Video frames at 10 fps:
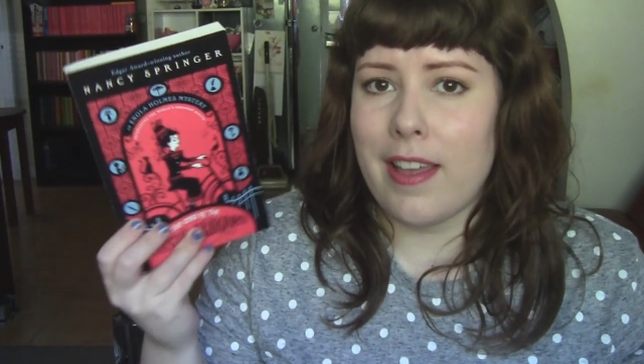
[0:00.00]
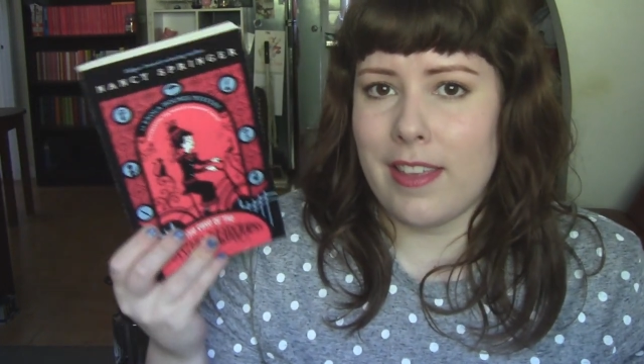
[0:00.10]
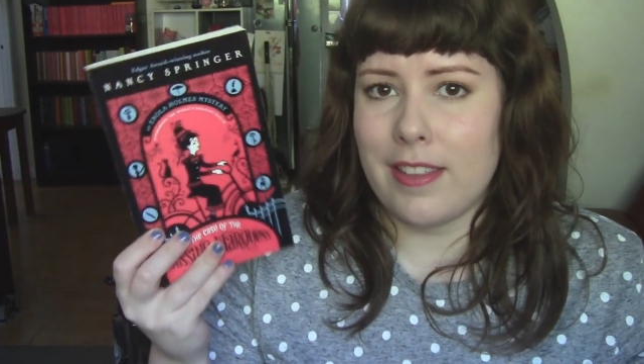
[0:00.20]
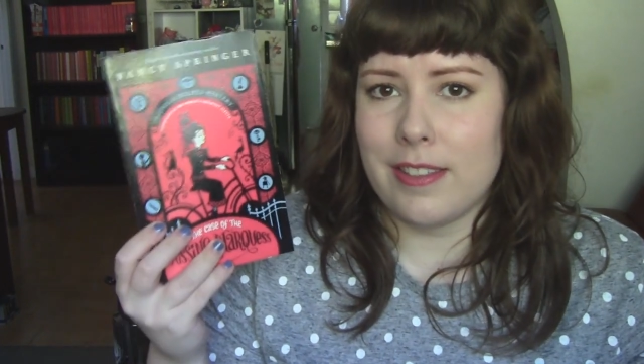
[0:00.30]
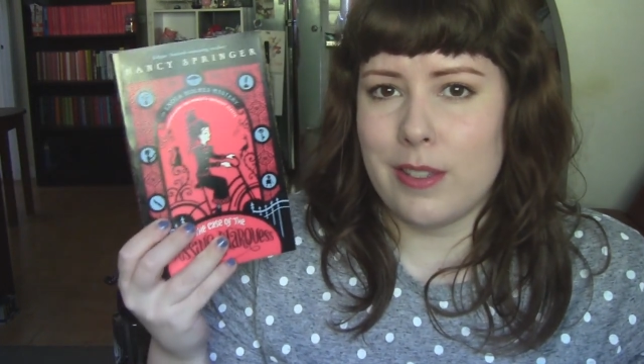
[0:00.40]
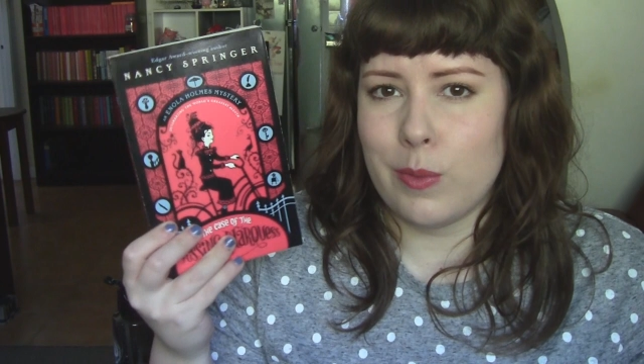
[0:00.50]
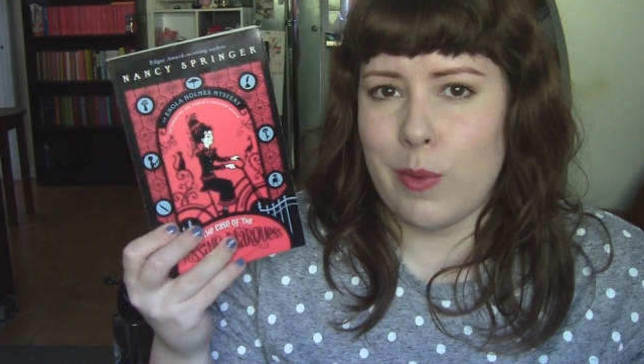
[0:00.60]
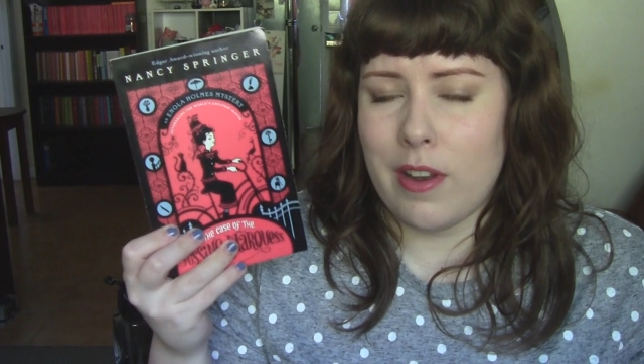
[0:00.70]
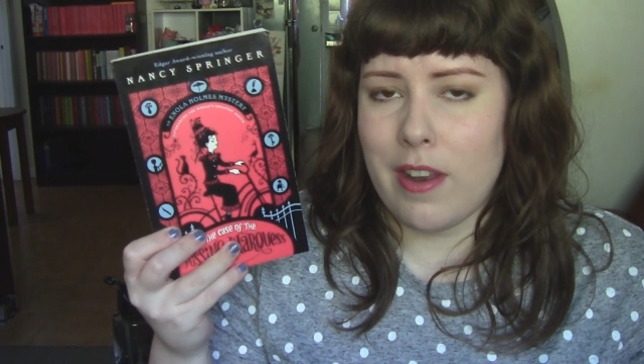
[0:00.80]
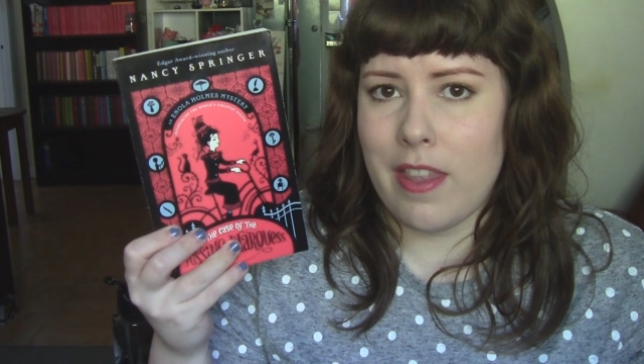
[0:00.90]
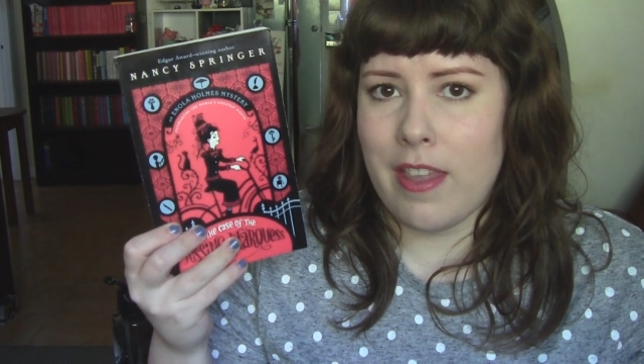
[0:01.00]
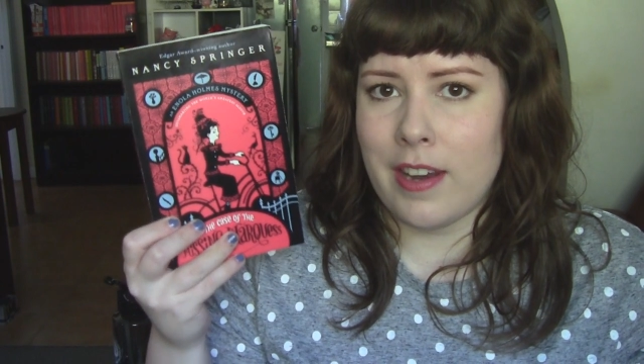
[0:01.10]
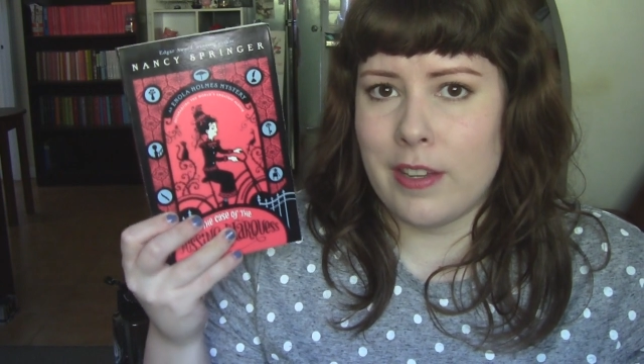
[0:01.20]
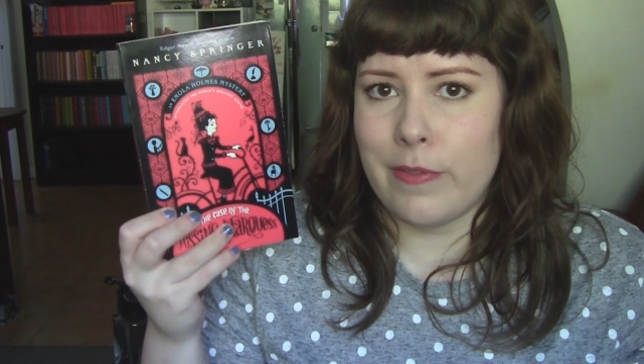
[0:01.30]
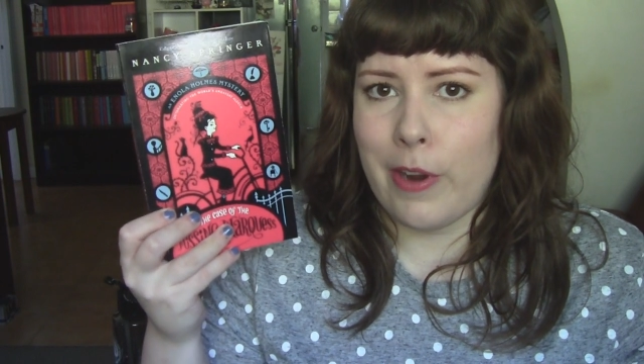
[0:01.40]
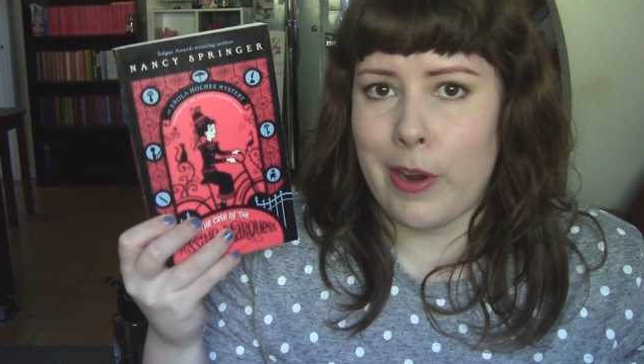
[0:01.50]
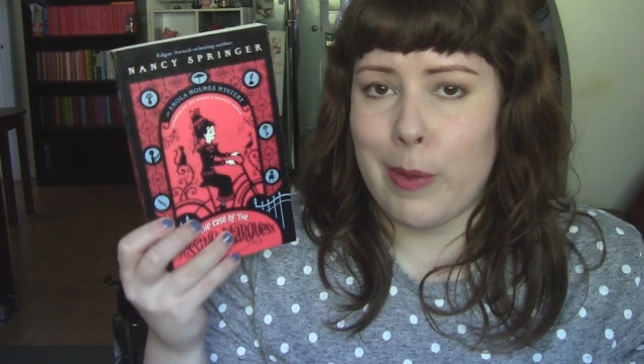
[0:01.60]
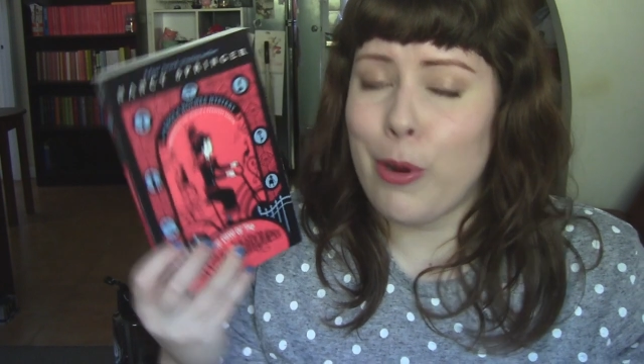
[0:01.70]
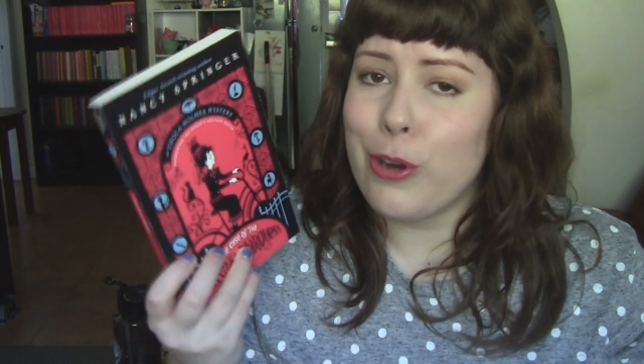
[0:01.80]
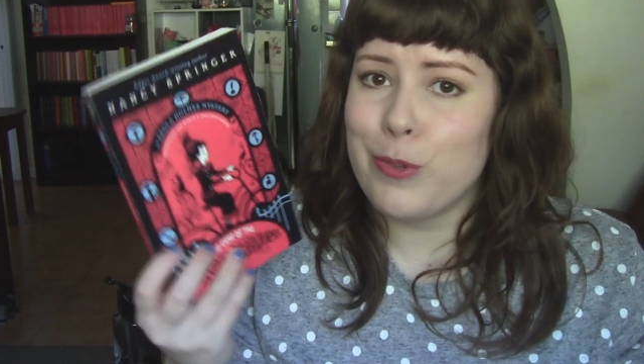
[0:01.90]
I think this is one that is
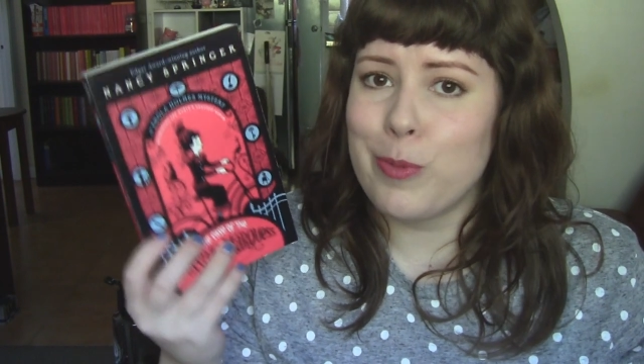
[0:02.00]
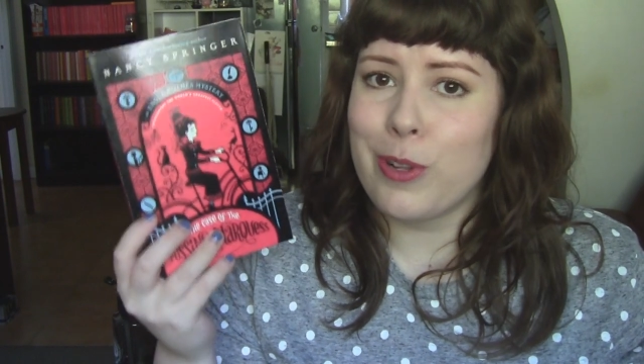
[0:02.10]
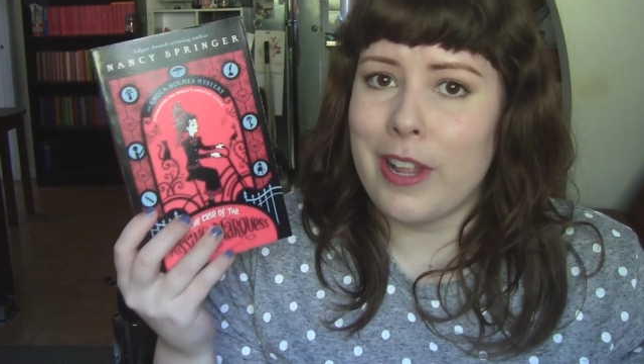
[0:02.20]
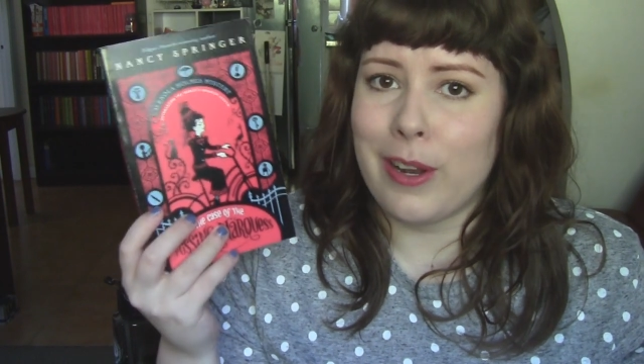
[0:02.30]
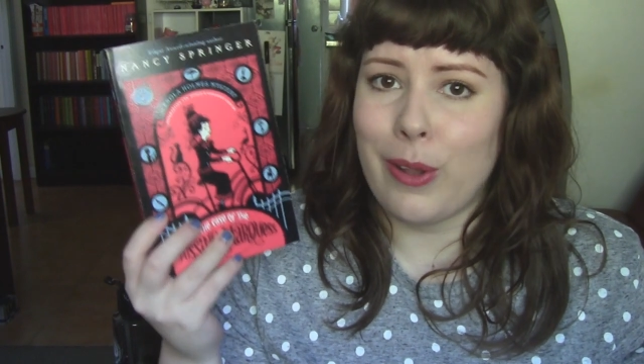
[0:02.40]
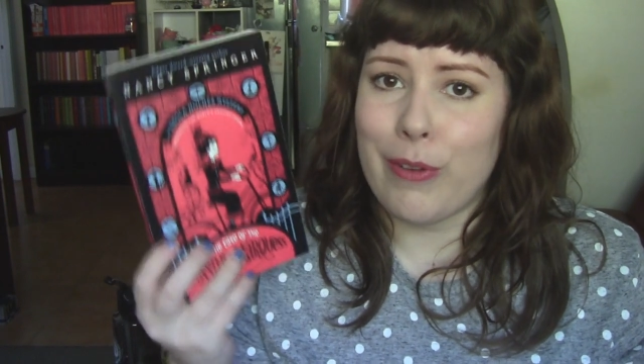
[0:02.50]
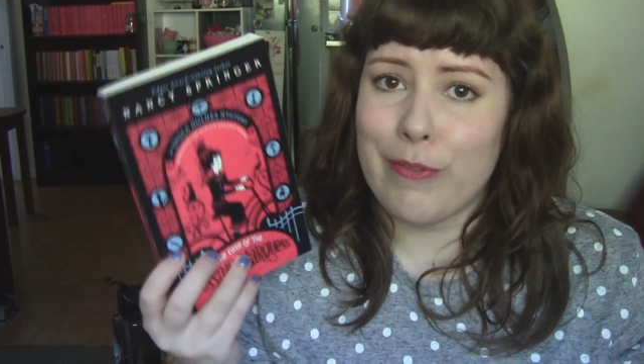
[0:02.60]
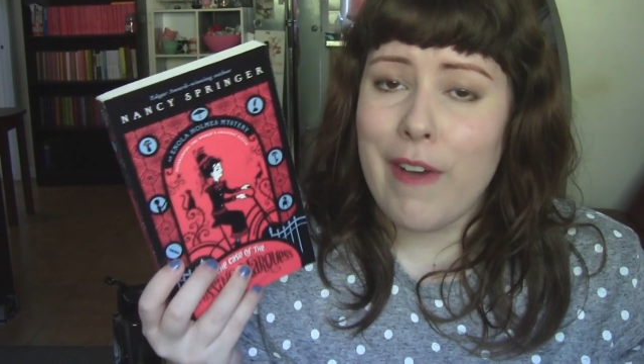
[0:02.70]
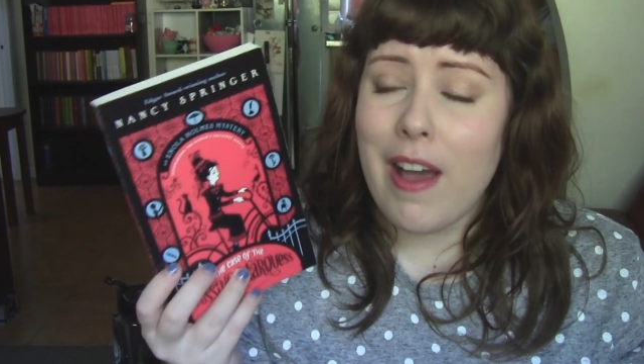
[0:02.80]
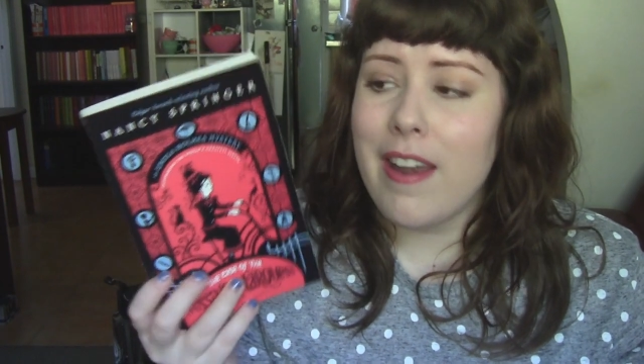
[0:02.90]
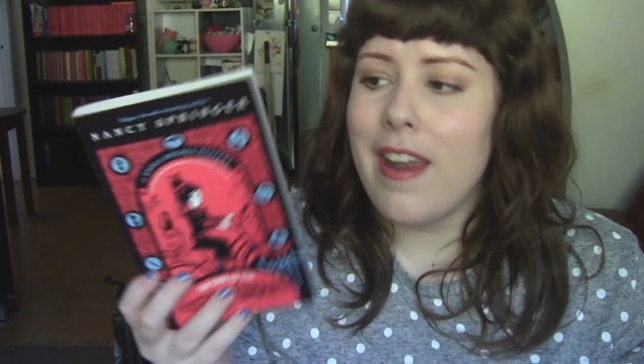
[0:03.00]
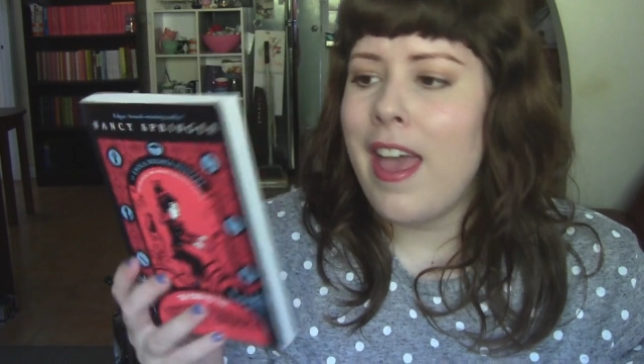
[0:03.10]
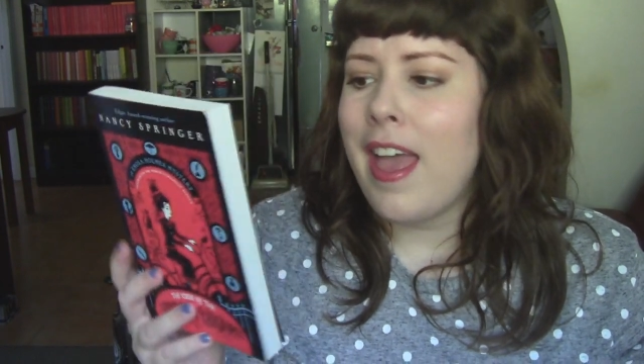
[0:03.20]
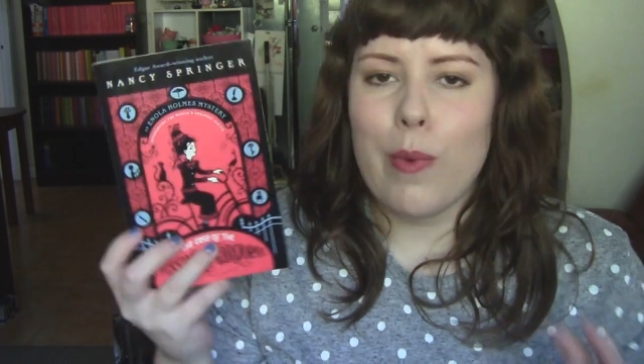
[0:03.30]
very approachable and a lot of fun.